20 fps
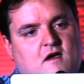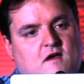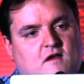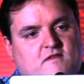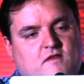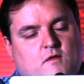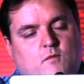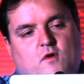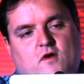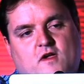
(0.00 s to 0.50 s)

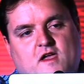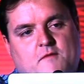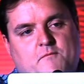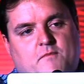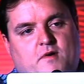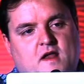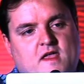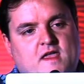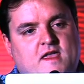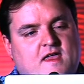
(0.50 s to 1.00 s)
someone can
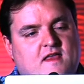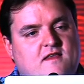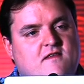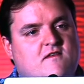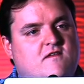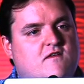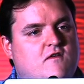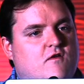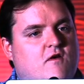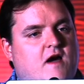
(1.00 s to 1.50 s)
break
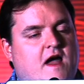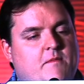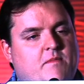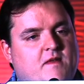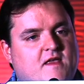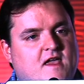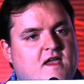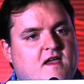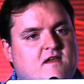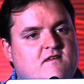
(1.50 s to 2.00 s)
into your
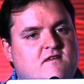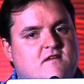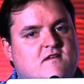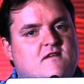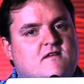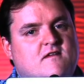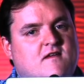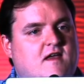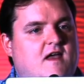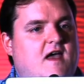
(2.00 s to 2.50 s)

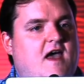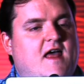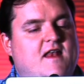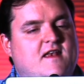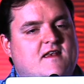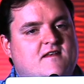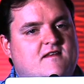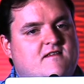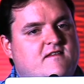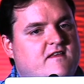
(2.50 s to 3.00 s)
application
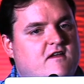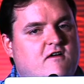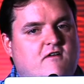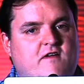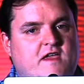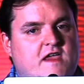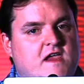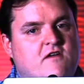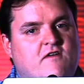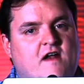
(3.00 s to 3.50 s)
and still
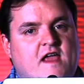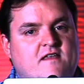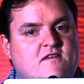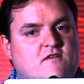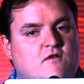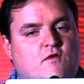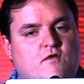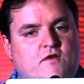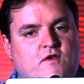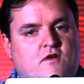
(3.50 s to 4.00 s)
egress
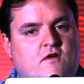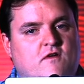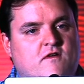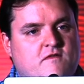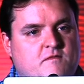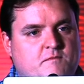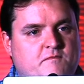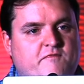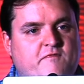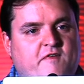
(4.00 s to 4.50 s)
all your
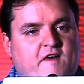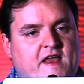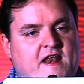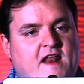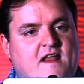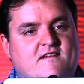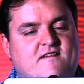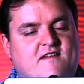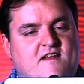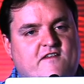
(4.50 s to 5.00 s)

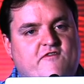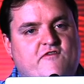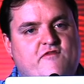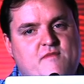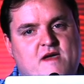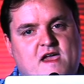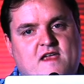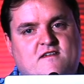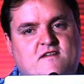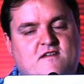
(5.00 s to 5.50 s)
financial
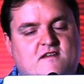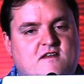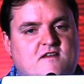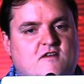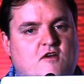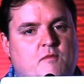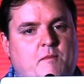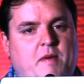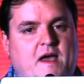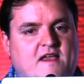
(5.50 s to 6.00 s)
information,
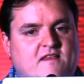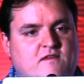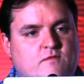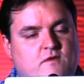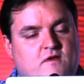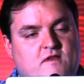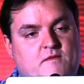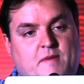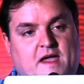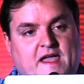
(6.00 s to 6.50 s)
your
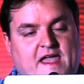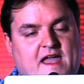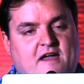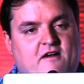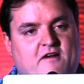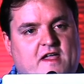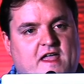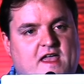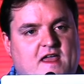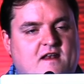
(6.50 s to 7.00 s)
passwords back
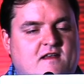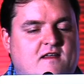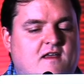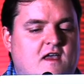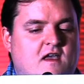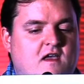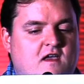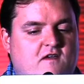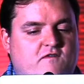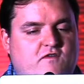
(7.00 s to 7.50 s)
out again.
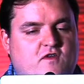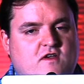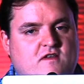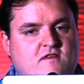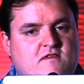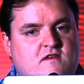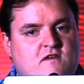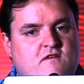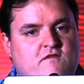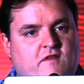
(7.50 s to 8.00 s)
If you could
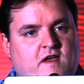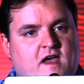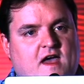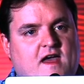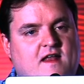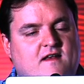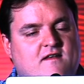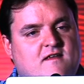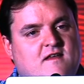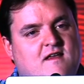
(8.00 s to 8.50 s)
do
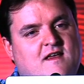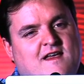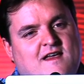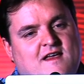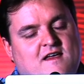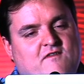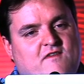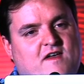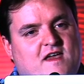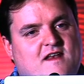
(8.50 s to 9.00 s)
that,
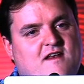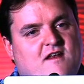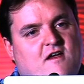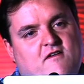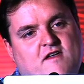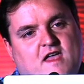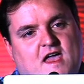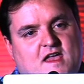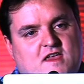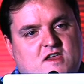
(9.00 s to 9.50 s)
then
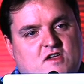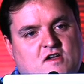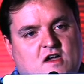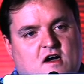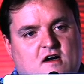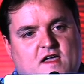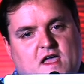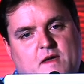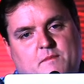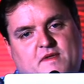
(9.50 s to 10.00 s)
okay, you
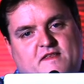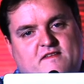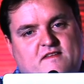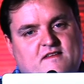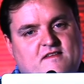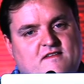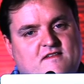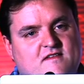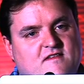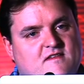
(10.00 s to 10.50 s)
can't get
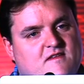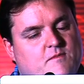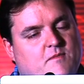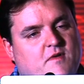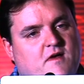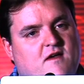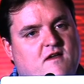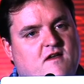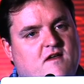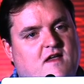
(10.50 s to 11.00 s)
persistence,
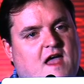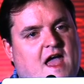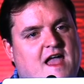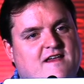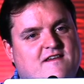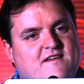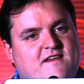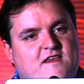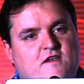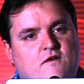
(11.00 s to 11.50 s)
but
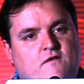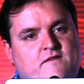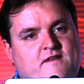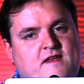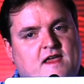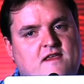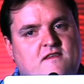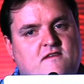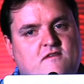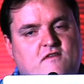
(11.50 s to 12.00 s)
actually your
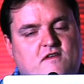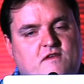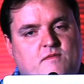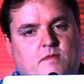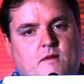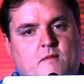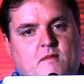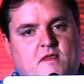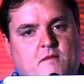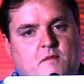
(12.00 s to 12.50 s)
data is
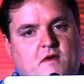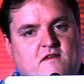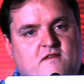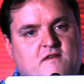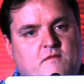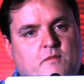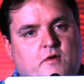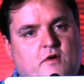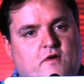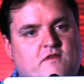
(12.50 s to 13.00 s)
probably the most
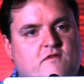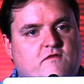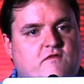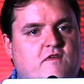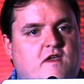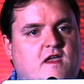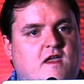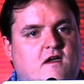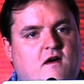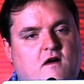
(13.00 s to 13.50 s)
important
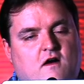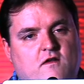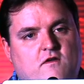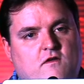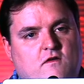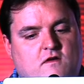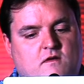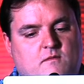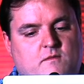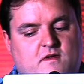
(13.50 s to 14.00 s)
thing on
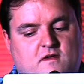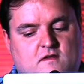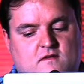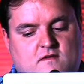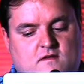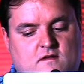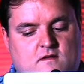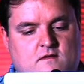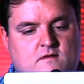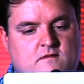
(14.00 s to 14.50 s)
your
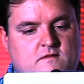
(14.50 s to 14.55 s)
computer.